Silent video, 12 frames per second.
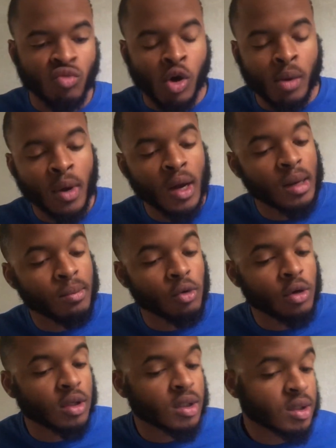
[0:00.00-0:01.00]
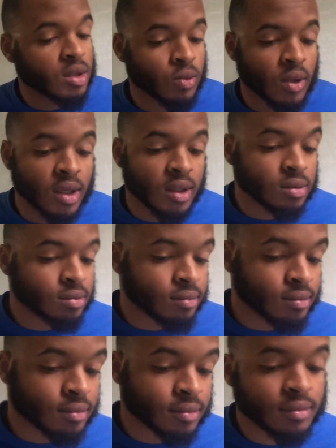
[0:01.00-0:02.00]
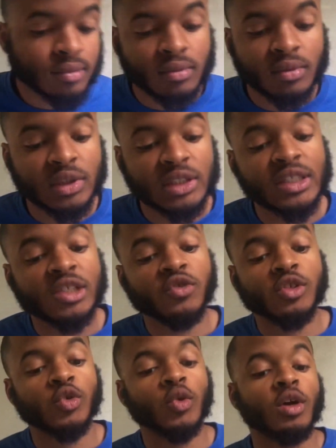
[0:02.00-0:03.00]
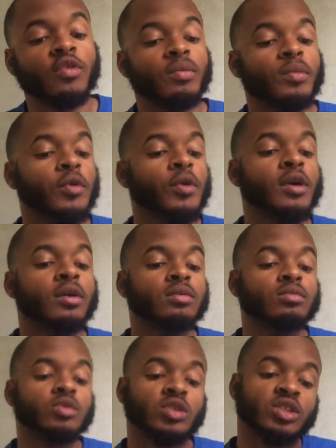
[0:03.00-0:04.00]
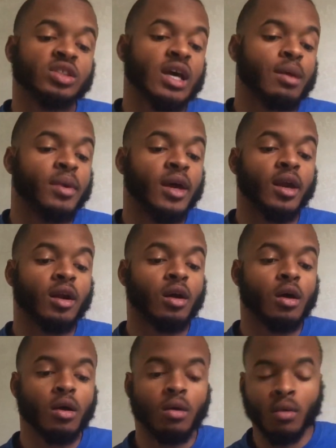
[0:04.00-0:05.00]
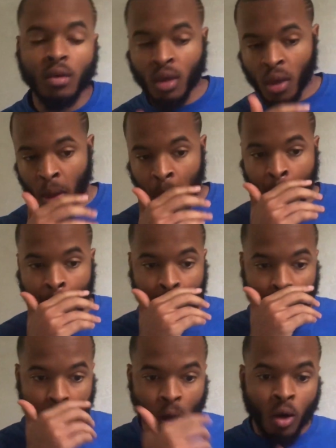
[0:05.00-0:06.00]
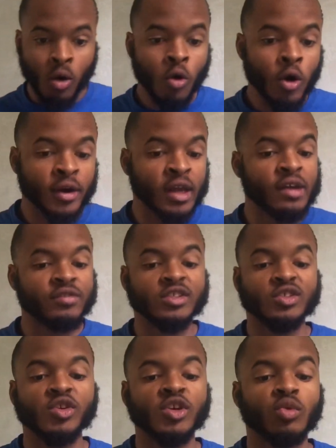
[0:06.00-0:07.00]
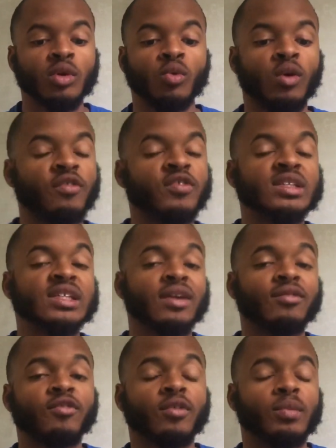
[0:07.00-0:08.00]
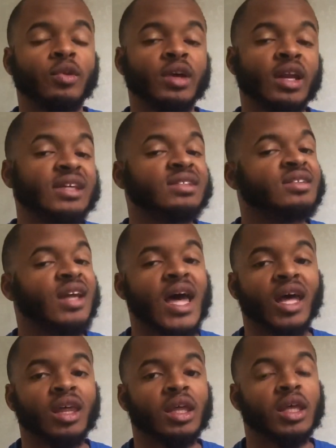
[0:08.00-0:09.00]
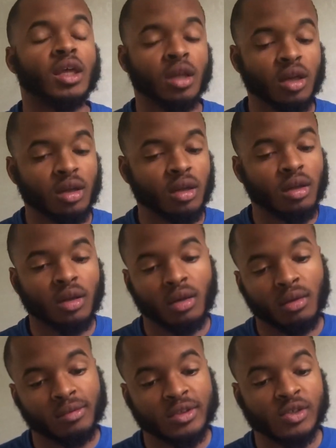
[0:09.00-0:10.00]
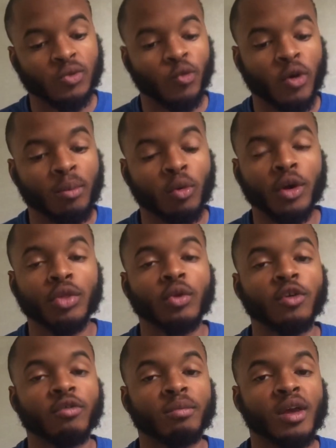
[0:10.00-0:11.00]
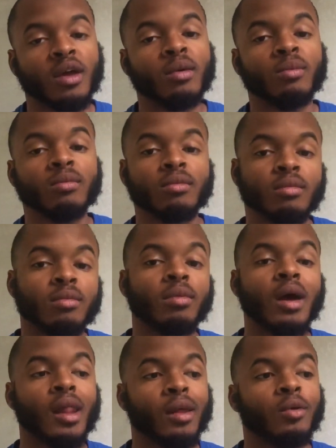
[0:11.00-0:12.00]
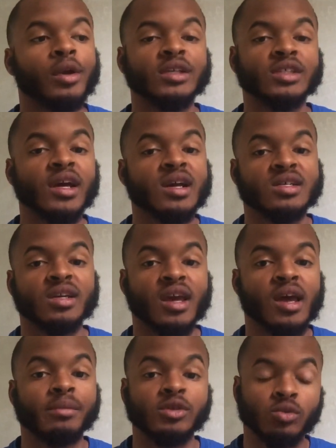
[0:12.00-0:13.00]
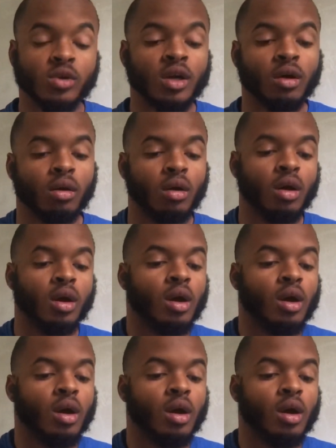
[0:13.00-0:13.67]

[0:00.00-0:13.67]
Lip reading: Armani Brooks went 6 for 12 from three, which is not bad at all. Corey Davis Jr. went 1 for 7 from three. That's not good. Just one more three from him probably would have changed the game as well.